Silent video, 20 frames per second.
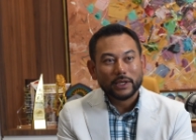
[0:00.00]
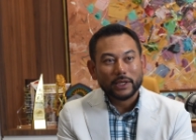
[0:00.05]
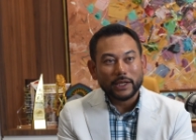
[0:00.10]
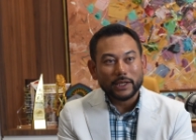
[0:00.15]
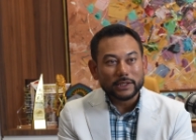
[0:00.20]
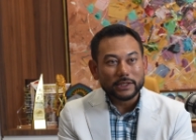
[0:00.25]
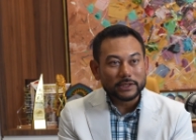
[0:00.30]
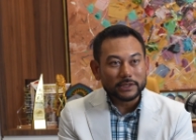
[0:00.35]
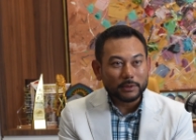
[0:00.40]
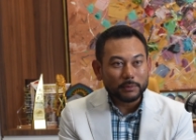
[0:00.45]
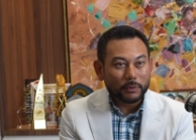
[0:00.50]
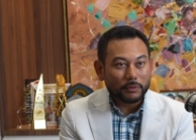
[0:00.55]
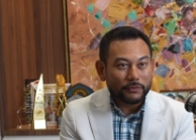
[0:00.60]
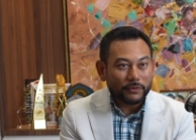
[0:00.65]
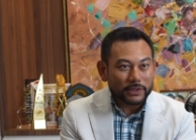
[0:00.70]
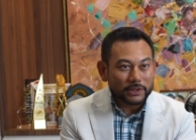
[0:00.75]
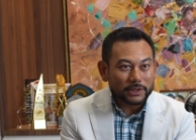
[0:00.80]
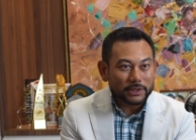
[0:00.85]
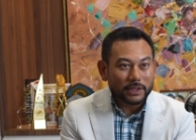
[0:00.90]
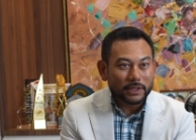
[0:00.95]
agency
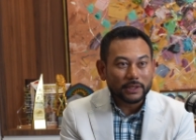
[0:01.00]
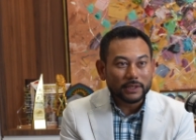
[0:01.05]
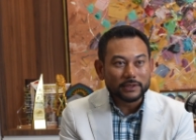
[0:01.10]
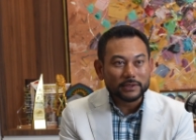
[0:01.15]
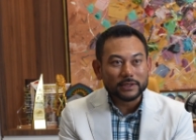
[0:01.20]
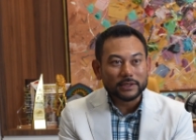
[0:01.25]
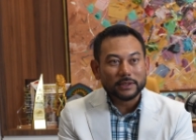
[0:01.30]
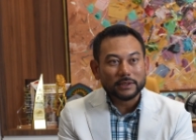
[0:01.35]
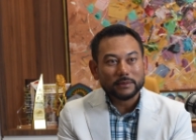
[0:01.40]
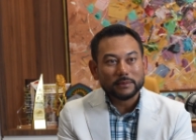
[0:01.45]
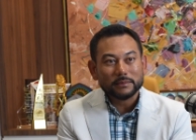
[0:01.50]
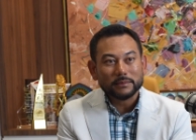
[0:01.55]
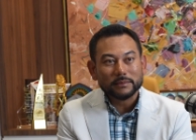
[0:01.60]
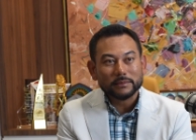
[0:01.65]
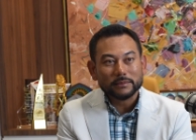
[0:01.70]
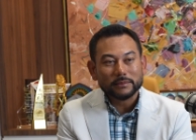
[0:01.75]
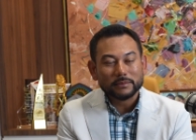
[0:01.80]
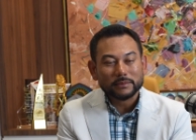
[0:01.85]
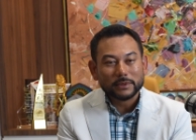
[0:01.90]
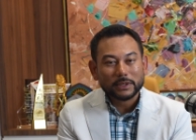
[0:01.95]
professionalism.